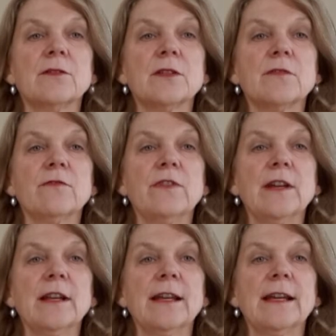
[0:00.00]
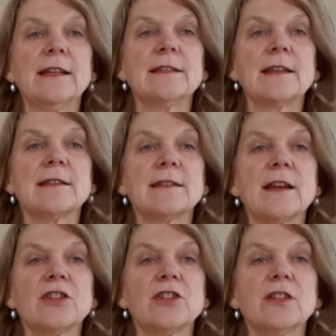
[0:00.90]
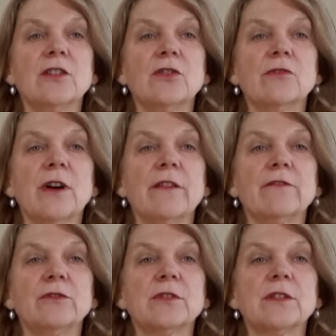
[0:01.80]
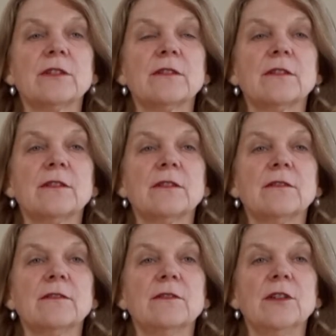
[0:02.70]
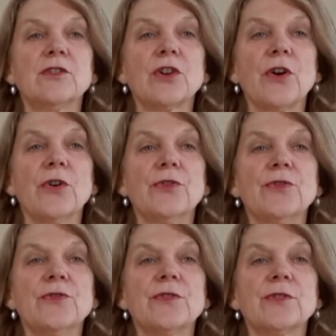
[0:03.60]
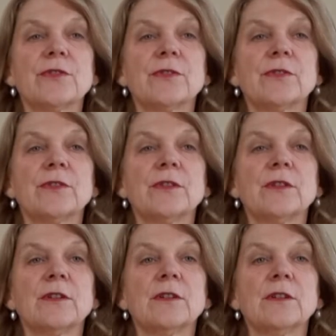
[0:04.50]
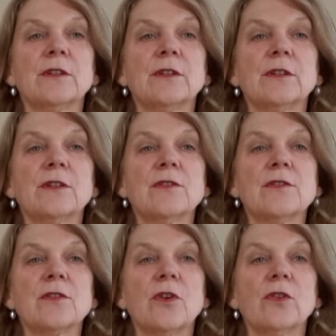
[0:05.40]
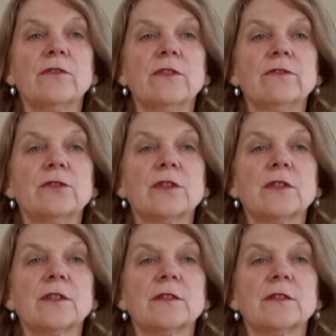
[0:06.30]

Just feeling any sensation in your right foot, your toes, the sole of your foot,